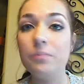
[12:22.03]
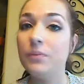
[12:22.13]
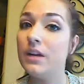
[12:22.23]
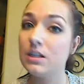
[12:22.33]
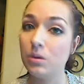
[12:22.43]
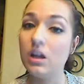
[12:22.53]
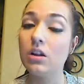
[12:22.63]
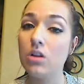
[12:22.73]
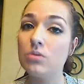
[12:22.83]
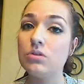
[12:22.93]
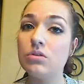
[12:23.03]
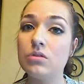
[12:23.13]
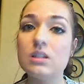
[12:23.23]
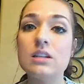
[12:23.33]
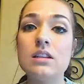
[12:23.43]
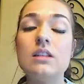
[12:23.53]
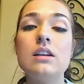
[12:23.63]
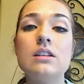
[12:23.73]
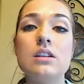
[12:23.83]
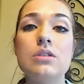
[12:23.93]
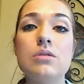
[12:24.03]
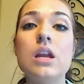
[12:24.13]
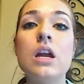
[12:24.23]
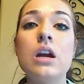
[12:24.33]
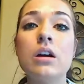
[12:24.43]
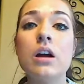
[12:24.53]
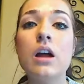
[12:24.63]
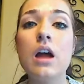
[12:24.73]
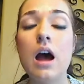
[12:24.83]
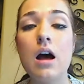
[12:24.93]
But as we get closer into the new year,